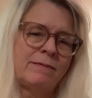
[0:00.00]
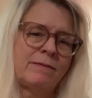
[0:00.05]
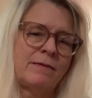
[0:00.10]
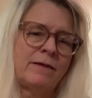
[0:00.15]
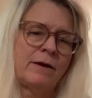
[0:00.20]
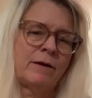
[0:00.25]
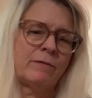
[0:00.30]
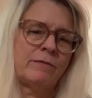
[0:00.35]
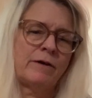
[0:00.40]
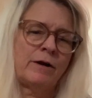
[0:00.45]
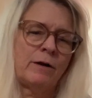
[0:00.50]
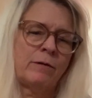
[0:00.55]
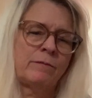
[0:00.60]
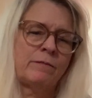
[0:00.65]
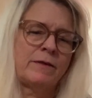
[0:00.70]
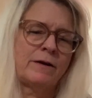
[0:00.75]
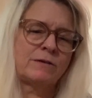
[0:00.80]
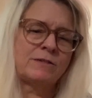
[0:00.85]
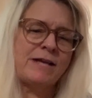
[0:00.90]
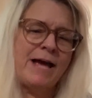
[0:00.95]

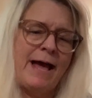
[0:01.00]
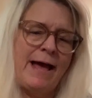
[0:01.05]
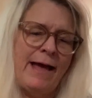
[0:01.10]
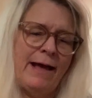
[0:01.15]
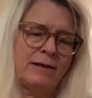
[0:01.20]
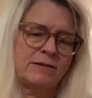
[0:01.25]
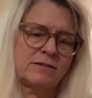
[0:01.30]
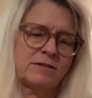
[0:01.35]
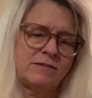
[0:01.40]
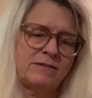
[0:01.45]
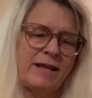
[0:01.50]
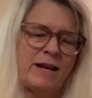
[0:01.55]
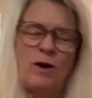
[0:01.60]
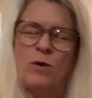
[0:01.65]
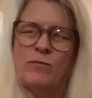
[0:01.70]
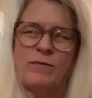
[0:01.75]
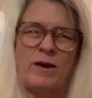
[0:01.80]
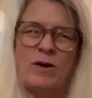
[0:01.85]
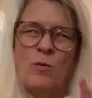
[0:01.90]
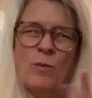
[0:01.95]
their tags, because they
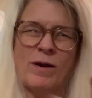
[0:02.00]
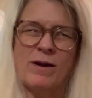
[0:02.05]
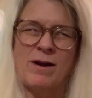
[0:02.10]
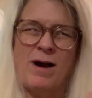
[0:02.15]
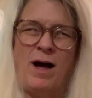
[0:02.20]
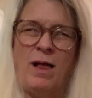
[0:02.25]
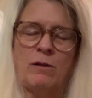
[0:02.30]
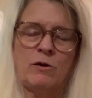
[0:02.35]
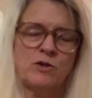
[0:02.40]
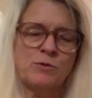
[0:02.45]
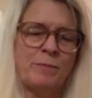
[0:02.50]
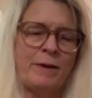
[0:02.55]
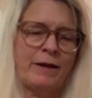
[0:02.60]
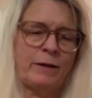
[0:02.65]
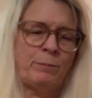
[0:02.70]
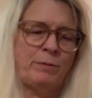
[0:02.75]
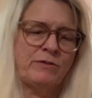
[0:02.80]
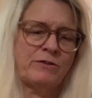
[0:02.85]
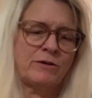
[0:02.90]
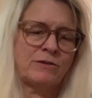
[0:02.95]
don't wear collars, but I
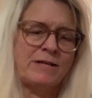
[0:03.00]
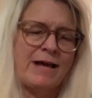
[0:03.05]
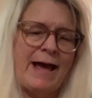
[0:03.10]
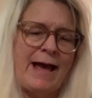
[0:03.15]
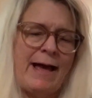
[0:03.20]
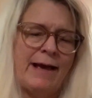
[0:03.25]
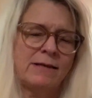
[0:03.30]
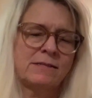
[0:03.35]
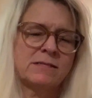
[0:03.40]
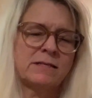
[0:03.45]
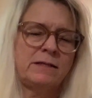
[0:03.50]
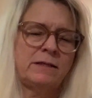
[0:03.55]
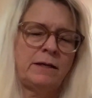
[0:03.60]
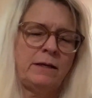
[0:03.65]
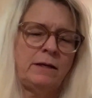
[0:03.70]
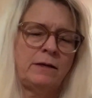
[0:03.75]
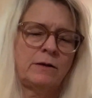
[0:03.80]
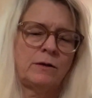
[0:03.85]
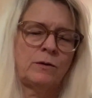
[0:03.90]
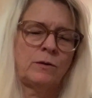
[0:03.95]
could put their tags in
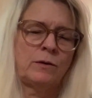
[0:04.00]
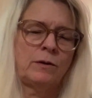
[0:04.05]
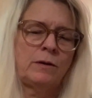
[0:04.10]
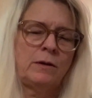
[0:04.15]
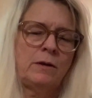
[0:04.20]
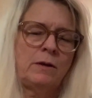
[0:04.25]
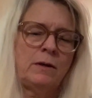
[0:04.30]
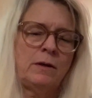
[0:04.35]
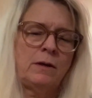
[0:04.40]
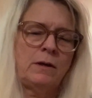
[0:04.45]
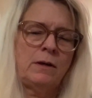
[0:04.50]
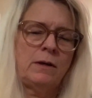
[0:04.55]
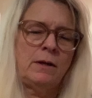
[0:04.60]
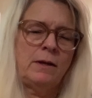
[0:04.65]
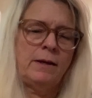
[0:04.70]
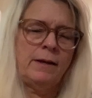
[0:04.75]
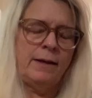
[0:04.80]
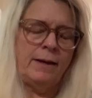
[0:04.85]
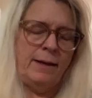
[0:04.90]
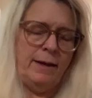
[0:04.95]
here,
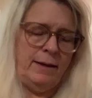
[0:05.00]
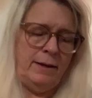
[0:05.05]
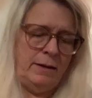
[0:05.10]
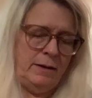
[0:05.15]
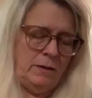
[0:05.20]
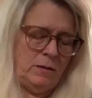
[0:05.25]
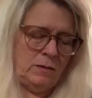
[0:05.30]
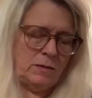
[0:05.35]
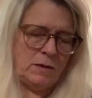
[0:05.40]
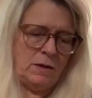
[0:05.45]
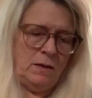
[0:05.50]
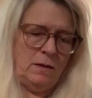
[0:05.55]
and